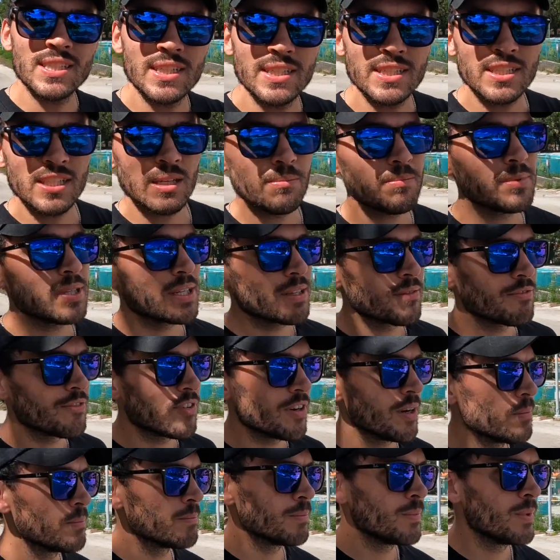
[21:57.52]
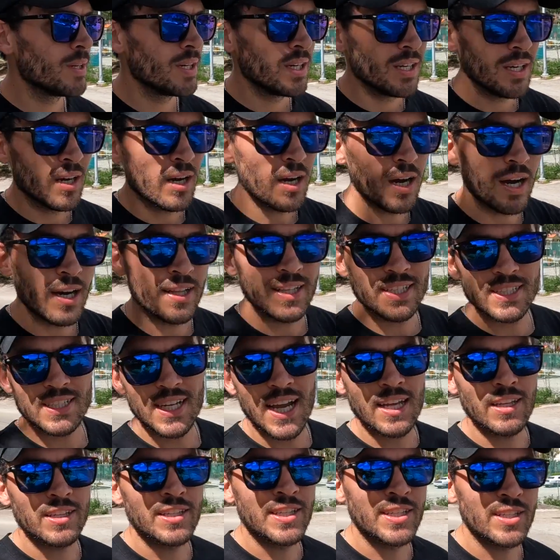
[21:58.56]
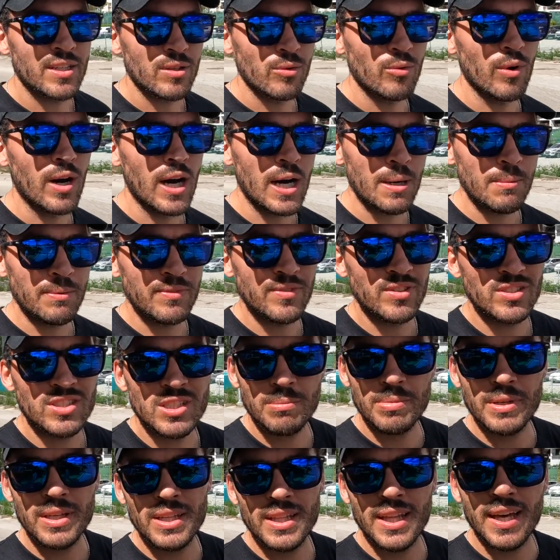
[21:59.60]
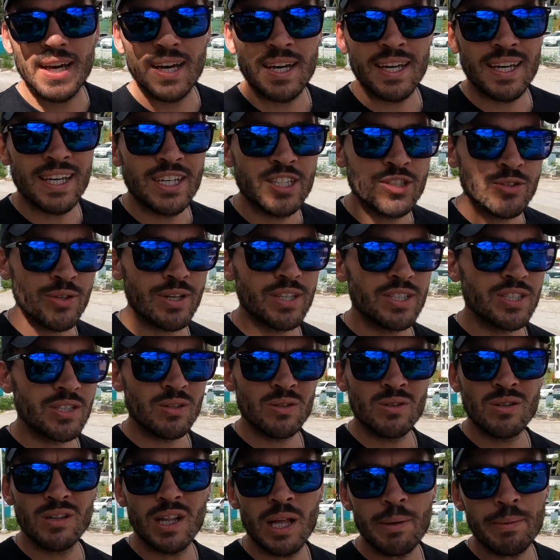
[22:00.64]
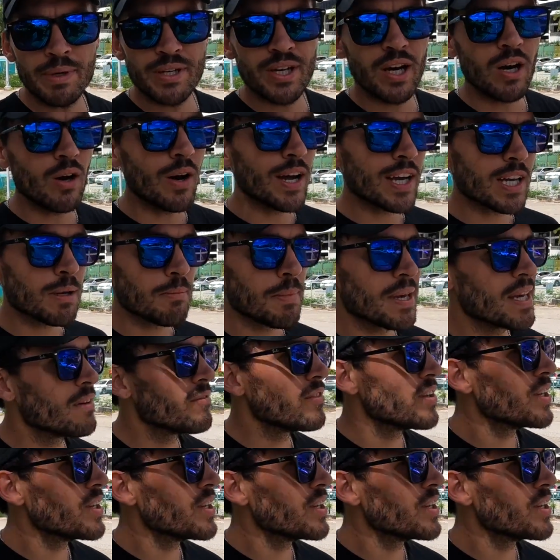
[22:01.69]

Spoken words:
see something from this island here, Guam, if there's something that interests you, let me know. I can make a